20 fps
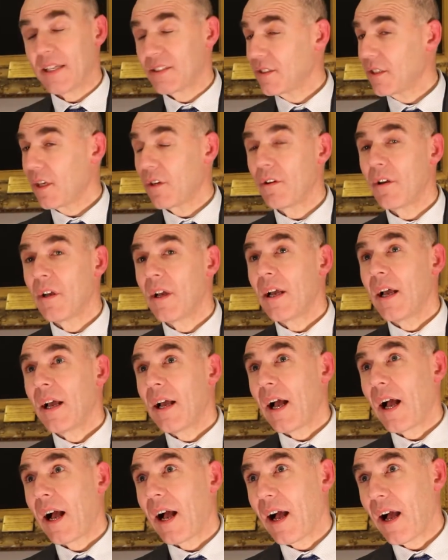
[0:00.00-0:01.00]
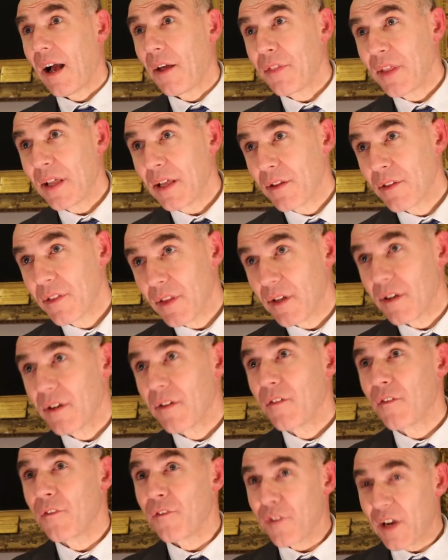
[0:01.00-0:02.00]
so I think
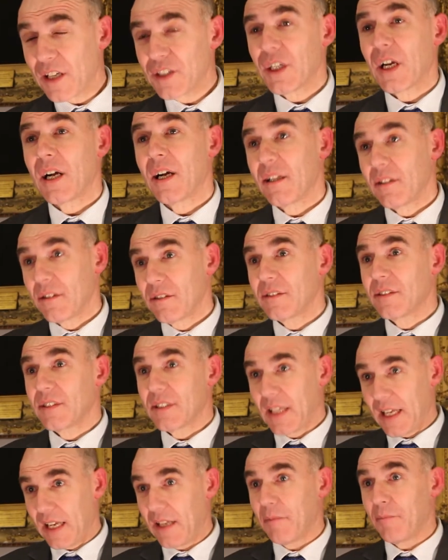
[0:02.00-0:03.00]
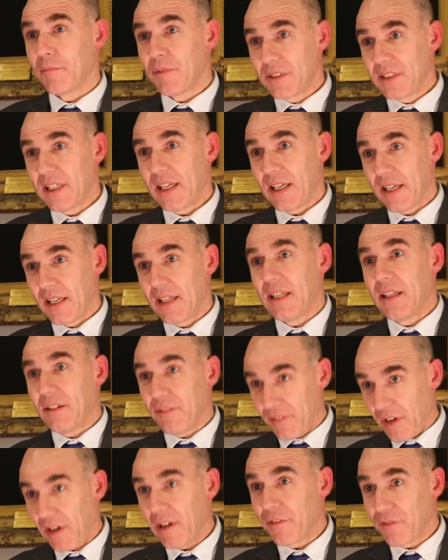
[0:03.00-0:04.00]
that fragile skin, particularly
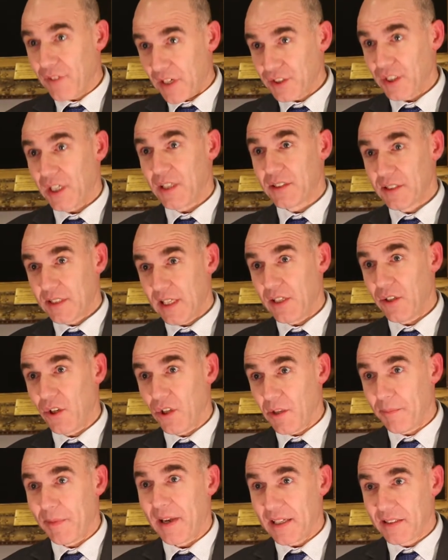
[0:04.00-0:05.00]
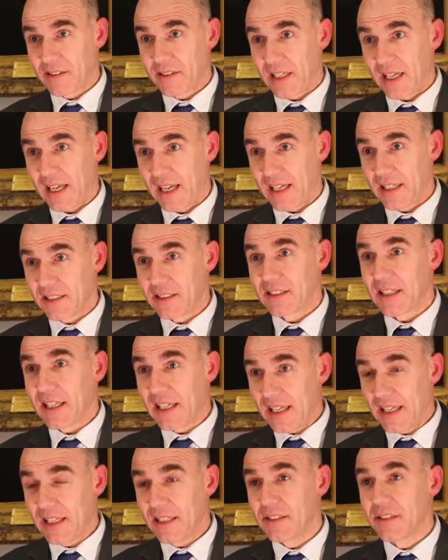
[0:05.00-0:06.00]
very fragile skin on the backs of the hands,
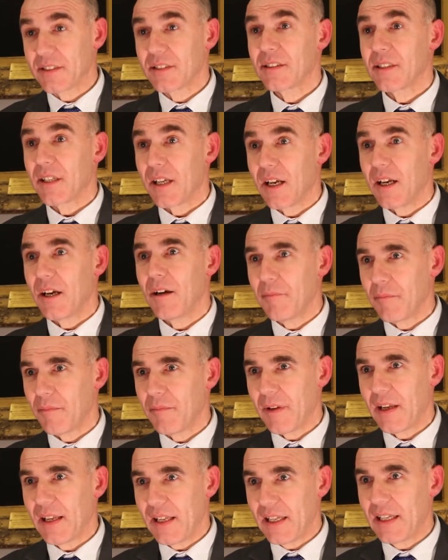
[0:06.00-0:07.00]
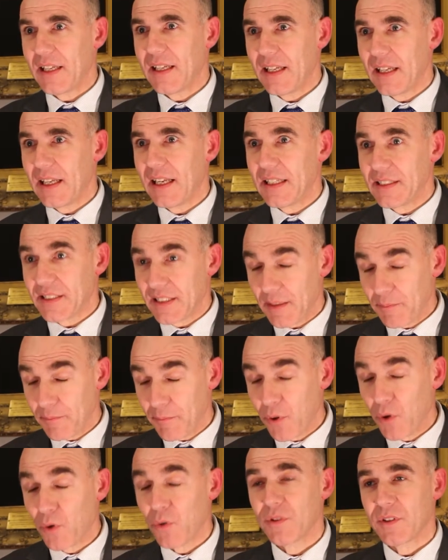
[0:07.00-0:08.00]
is an
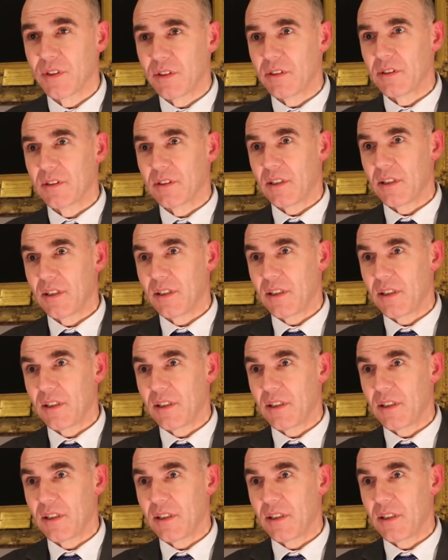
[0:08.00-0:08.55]
important